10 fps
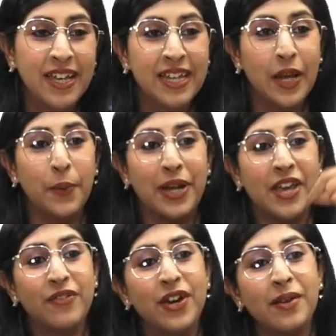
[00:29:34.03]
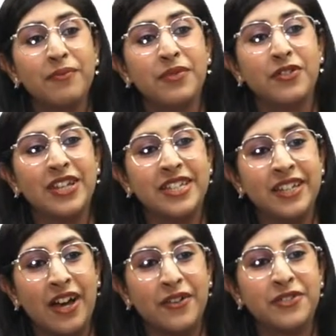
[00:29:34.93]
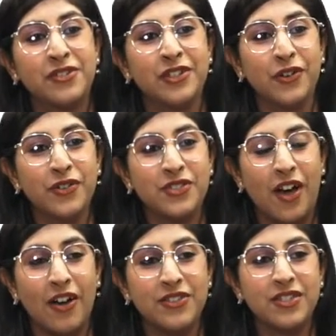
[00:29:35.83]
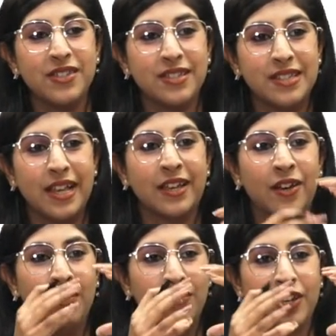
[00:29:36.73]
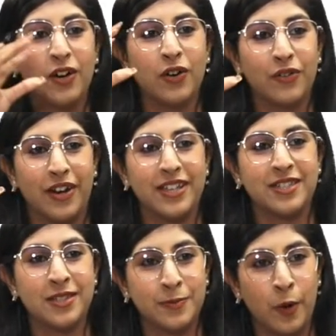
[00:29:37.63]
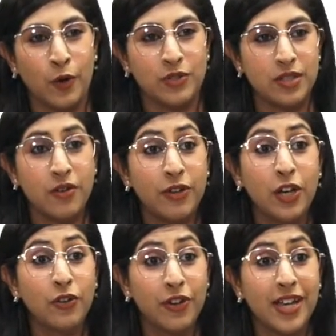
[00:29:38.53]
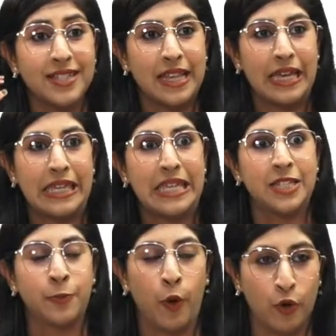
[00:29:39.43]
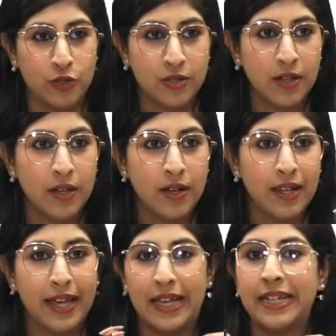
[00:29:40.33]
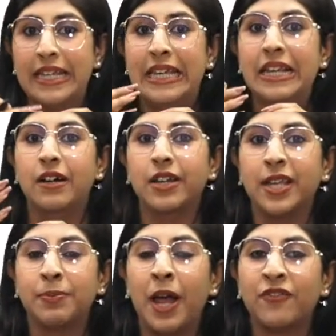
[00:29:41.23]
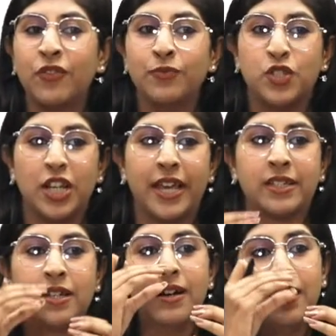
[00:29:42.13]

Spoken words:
Now whenever I'm reading out Rio's answers, it's like Rio Race Sports, Rio Race Esports, like an e-learning platform, Glecta,